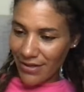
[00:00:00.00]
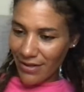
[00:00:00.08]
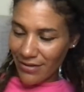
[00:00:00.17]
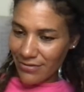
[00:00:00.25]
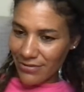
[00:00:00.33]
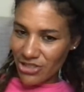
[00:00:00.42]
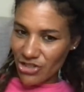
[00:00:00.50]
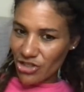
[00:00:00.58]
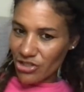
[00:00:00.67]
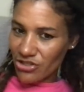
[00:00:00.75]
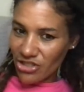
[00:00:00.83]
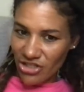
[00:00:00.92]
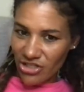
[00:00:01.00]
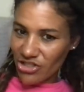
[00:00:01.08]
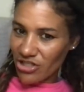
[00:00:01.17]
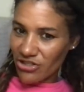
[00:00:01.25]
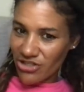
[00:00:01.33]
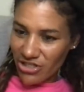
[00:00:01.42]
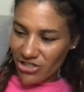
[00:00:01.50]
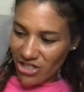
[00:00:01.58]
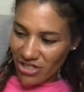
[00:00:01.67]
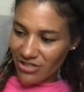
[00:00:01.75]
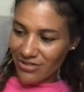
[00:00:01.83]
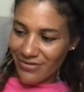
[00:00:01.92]
and it goes ching ching ching ching
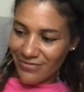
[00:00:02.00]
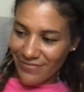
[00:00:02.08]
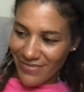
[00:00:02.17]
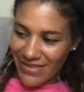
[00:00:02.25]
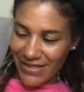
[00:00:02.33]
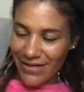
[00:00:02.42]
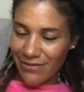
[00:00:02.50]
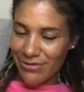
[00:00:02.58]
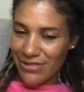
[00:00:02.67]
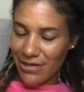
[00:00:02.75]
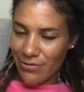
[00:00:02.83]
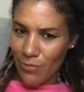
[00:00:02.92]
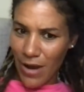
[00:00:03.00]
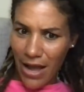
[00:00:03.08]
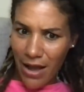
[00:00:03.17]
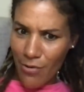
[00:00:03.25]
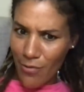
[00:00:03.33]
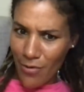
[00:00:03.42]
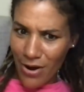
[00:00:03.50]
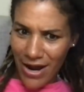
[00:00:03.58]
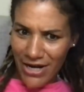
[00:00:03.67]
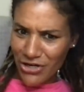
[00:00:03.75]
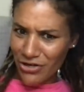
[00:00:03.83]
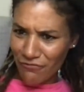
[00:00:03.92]
ching. And I was like, wow,
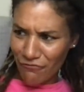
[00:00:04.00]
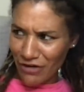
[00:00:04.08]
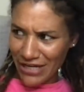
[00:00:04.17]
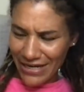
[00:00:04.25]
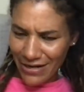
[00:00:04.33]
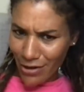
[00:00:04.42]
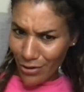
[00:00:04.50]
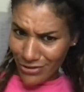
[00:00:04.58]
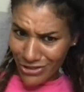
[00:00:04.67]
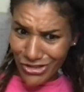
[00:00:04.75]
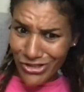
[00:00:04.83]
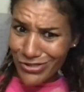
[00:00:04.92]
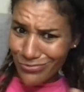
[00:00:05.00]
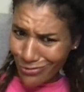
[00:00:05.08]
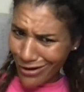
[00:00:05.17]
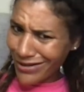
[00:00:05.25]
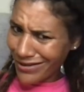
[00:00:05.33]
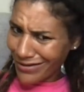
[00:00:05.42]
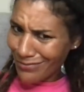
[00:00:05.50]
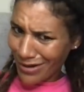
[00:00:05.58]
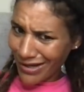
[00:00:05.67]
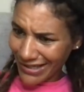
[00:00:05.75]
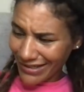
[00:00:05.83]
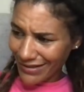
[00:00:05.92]
are you not freaking out? You just won a lot of
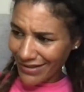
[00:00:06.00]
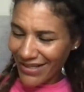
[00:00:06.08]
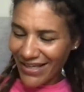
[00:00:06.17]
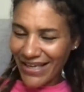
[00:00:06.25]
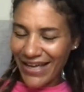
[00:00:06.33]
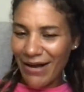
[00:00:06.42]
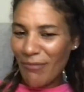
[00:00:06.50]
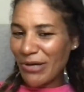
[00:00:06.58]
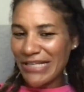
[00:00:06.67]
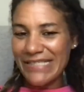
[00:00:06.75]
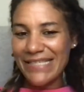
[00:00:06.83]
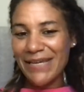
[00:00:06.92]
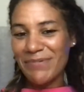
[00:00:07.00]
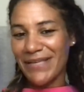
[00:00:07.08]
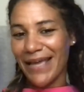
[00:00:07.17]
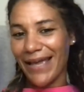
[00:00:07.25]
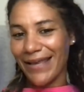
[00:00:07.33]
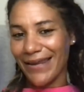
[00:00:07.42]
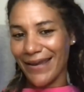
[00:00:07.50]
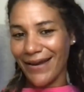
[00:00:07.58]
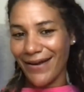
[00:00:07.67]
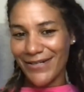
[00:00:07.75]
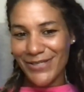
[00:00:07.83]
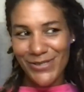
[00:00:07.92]
money. But it seems like they
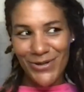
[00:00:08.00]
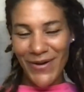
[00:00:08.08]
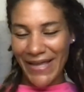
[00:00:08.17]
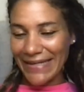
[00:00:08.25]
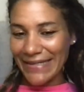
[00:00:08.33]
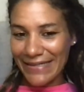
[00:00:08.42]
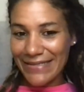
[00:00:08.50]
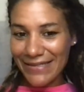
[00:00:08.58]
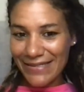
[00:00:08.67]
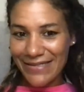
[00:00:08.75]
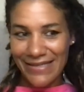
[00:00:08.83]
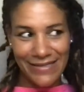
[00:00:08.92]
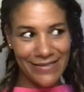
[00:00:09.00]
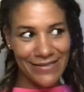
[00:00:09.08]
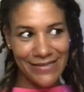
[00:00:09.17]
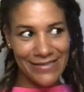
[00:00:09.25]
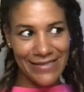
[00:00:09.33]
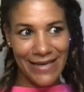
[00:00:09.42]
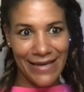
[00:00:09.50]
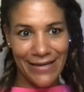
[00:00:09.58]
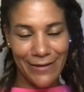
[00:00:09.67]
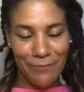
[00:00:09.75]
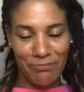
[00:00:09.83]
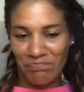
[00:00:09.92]
are so addicted that it's
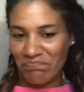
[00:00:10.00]
like,